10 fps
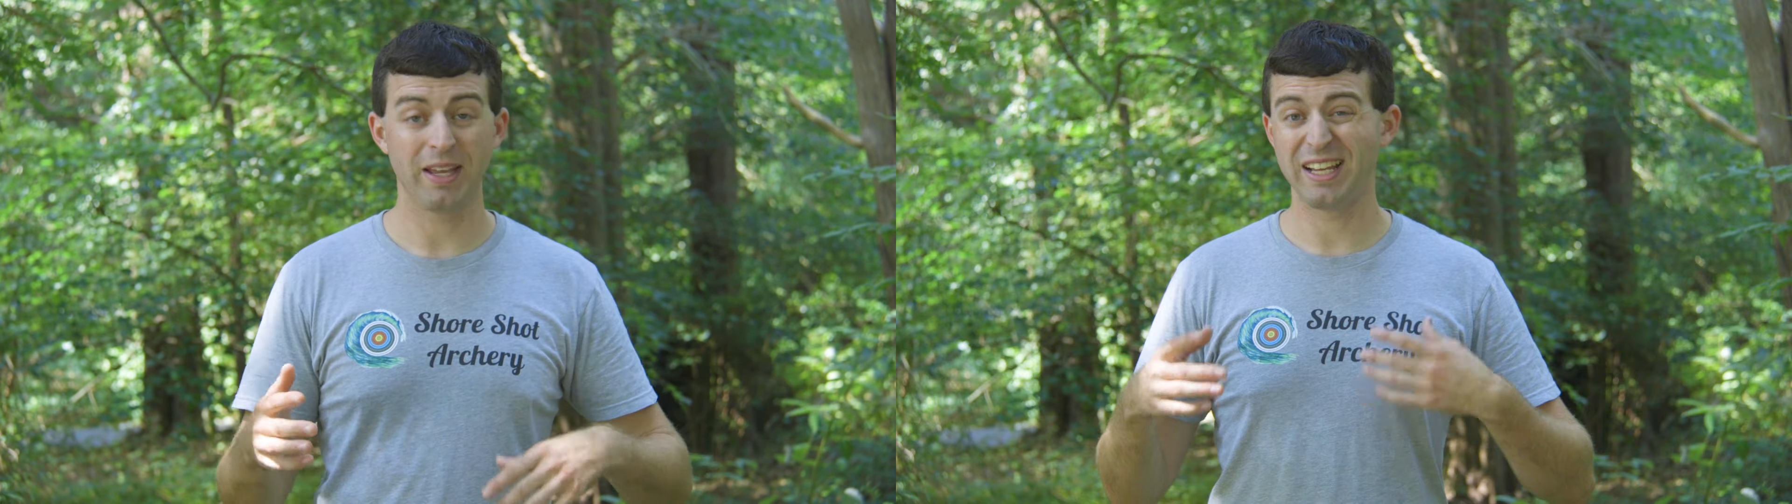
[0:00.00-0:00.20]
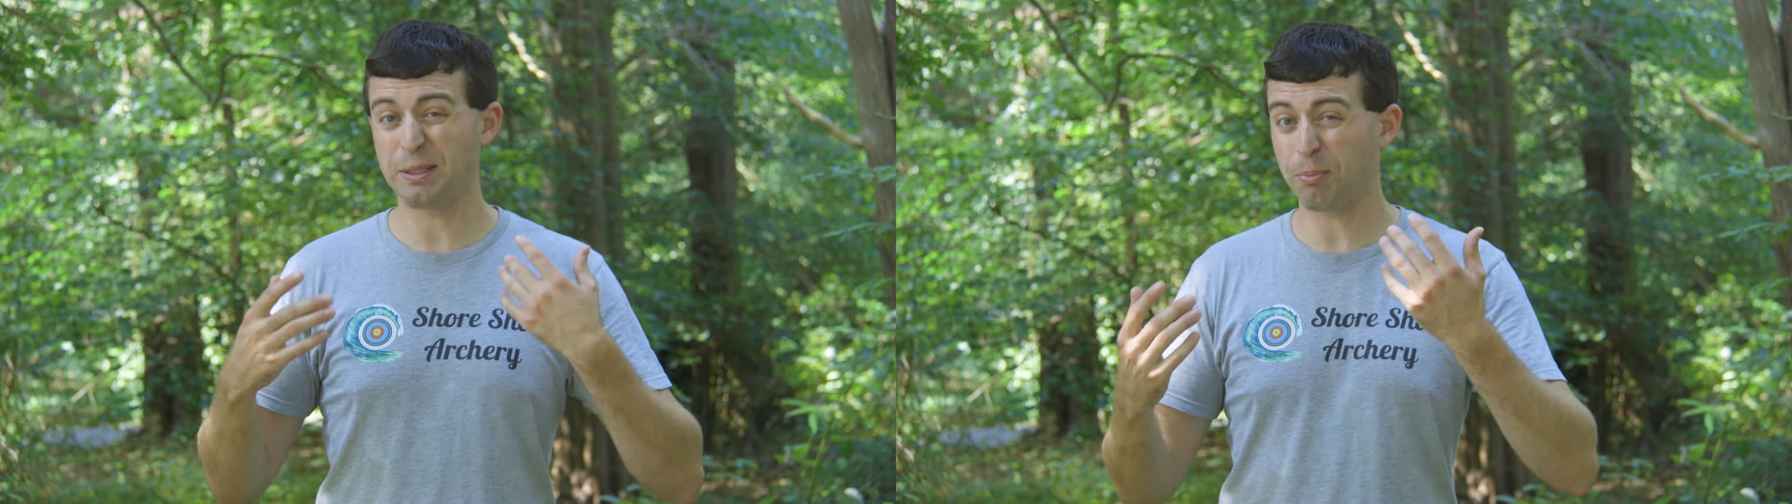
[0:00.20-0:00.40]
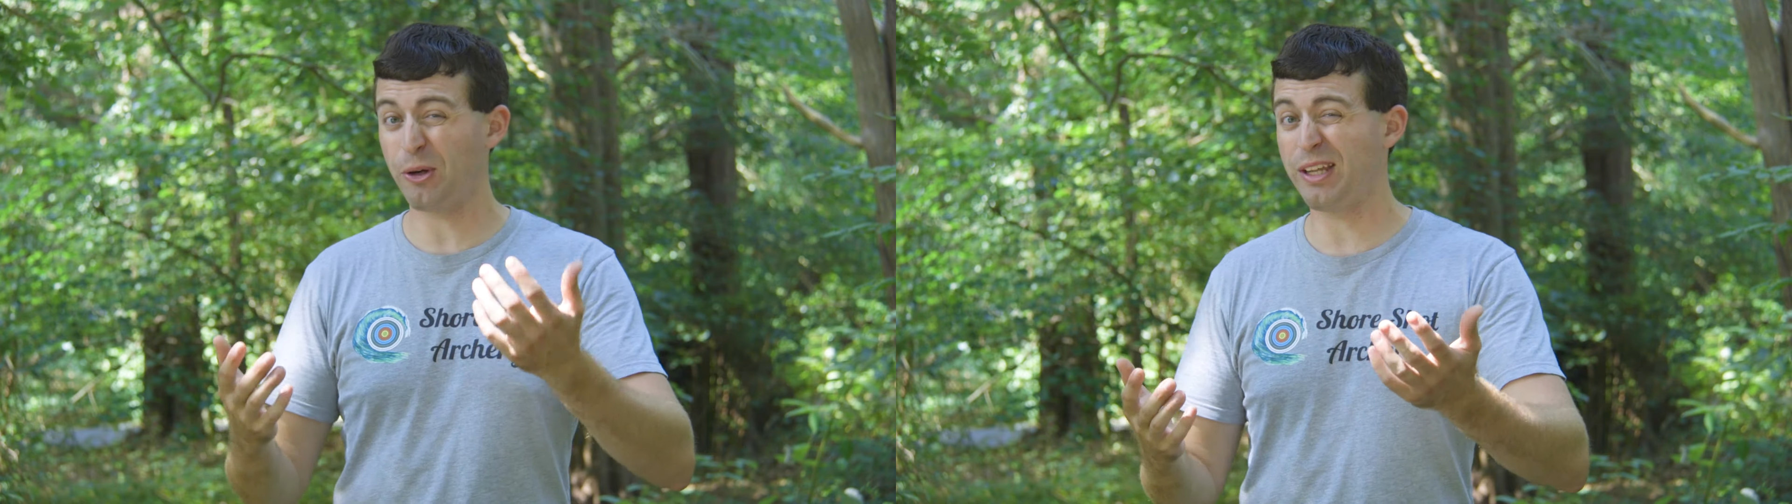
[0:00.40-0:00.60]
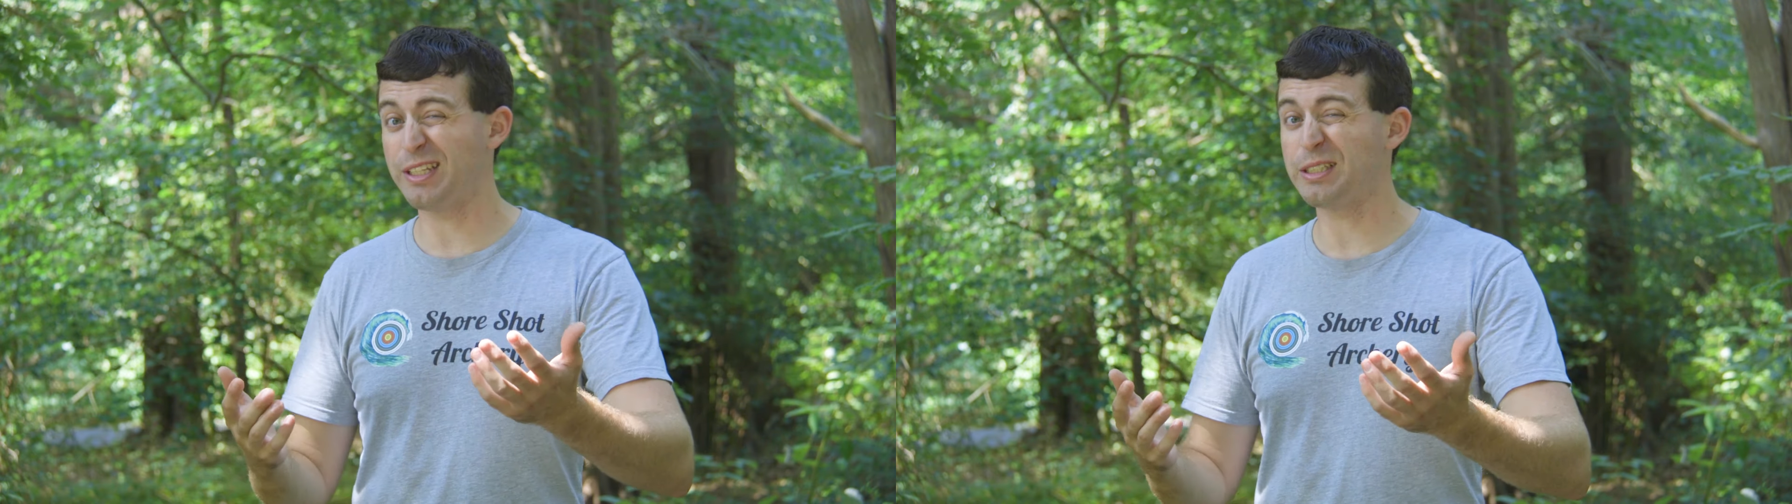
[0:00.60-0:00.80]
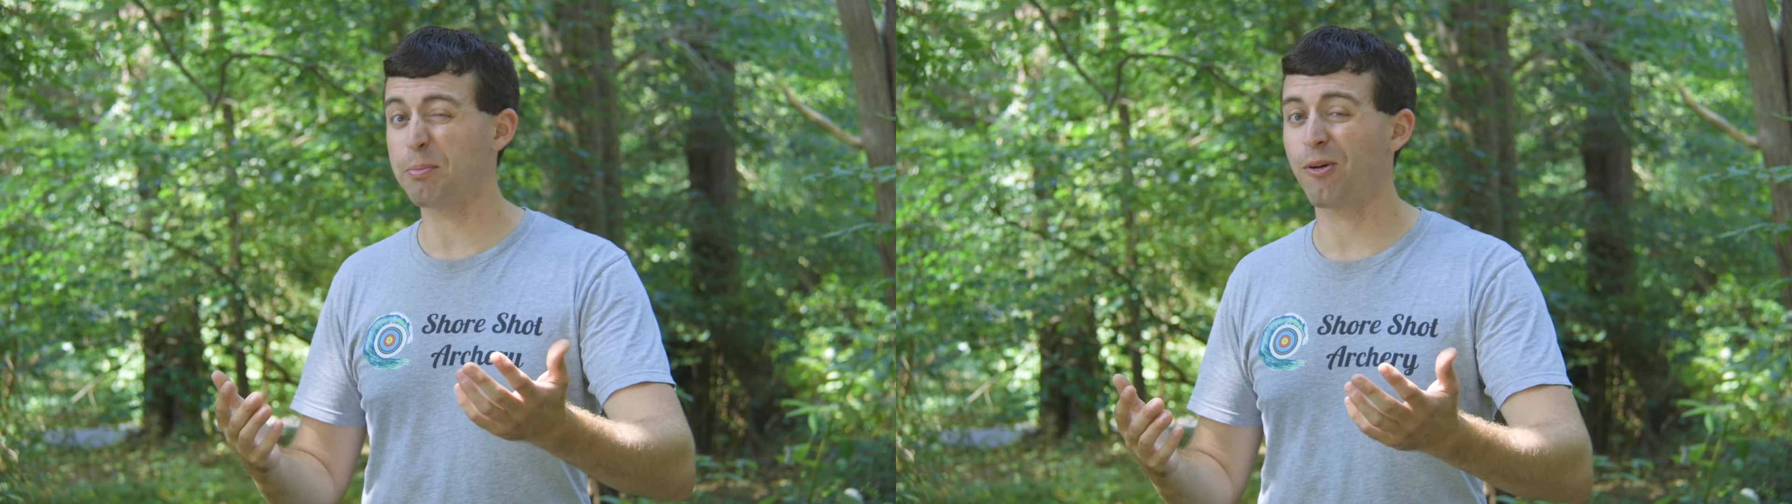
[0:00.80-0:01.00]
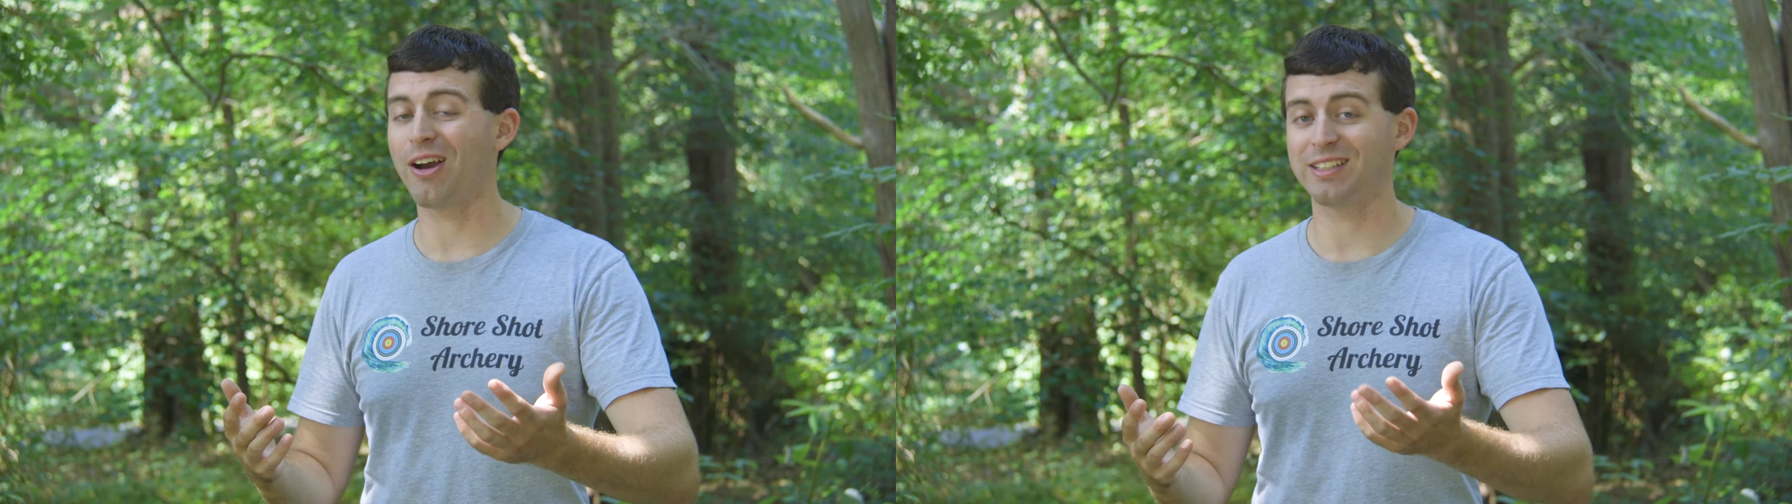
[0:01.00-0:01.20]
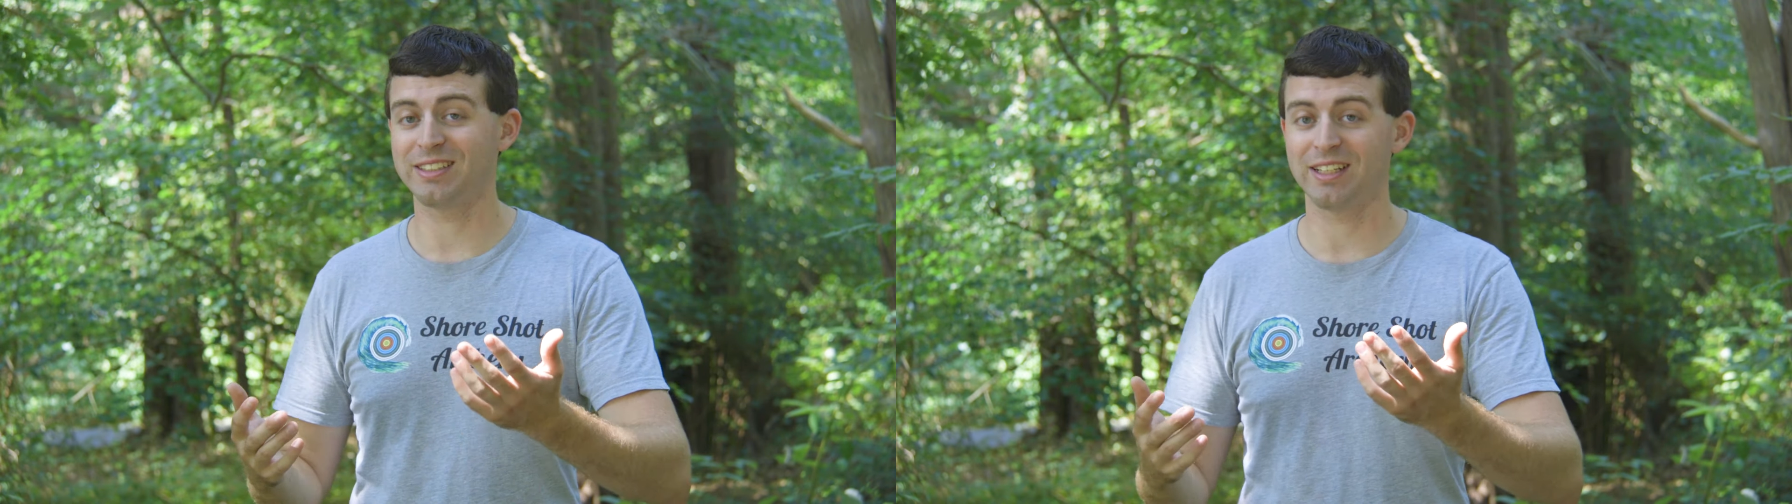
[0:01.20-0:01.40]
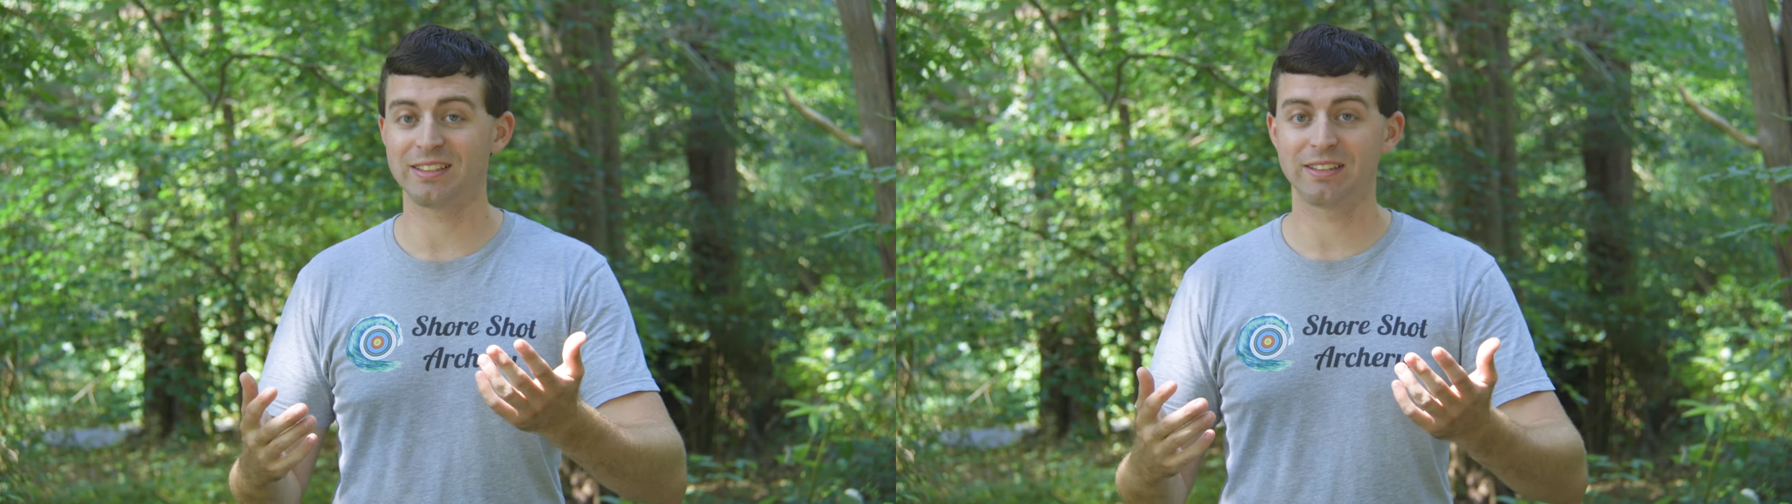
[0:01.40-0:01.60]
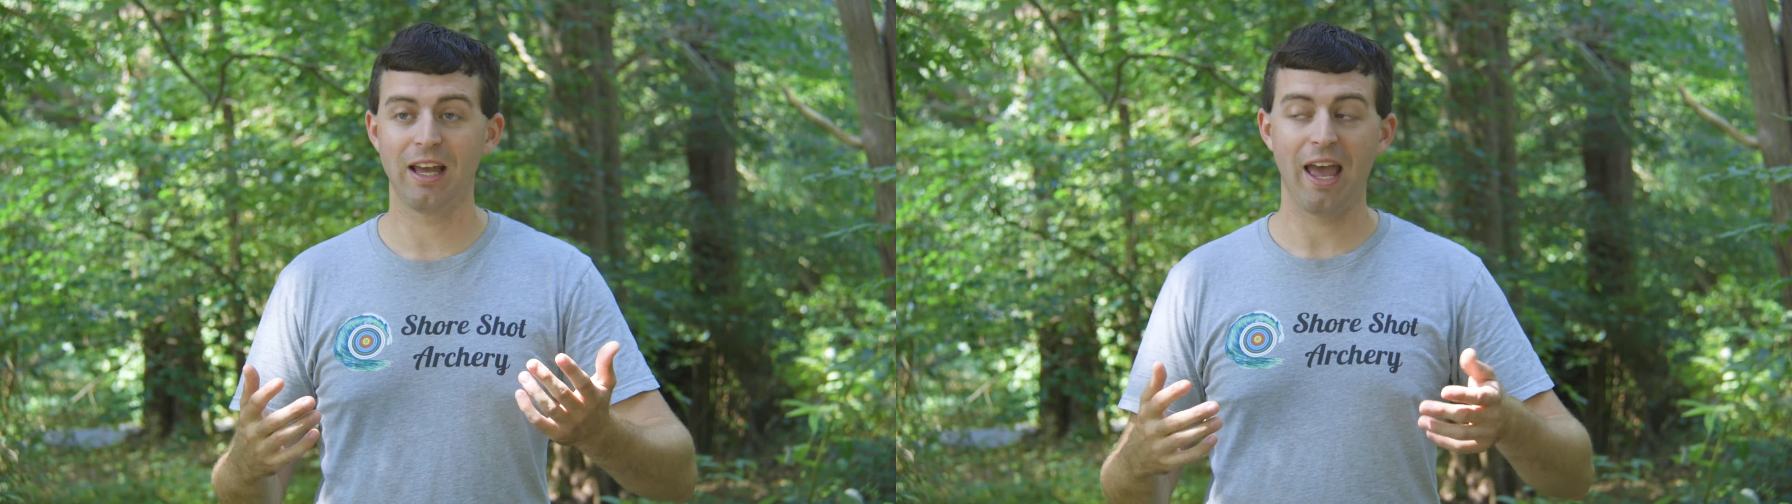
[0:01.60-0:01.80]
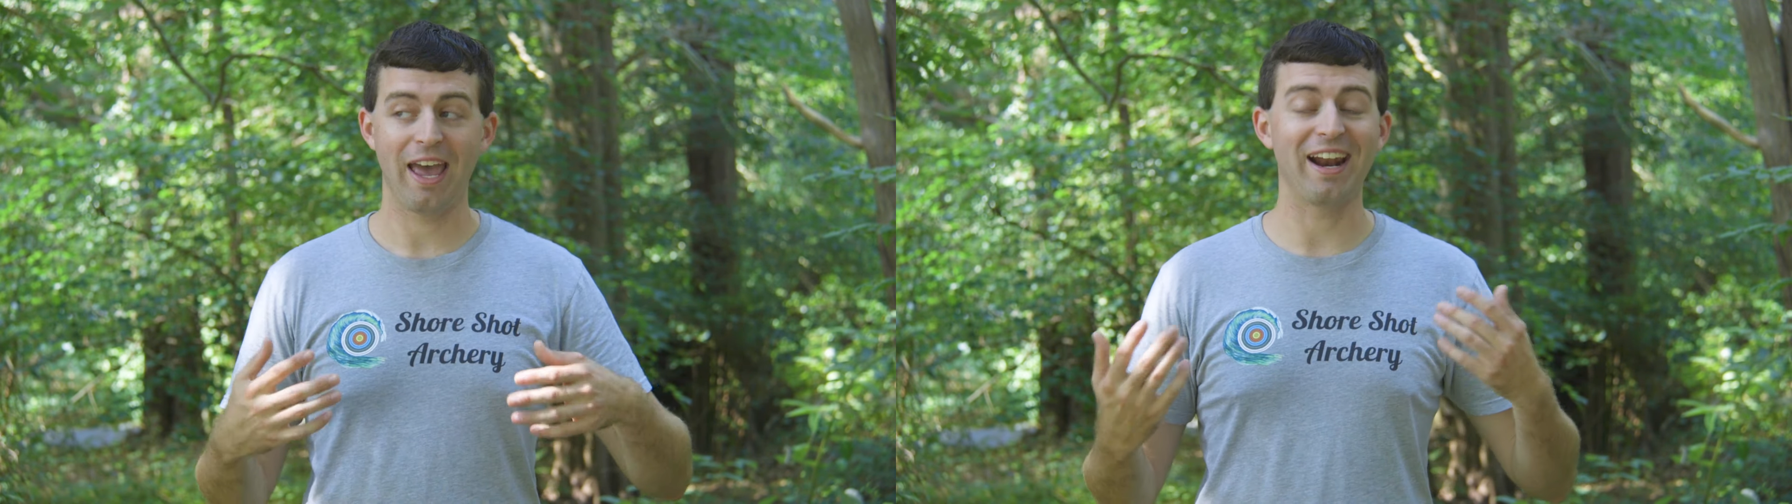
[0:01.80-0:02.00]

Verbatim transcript: It's a pretty easy process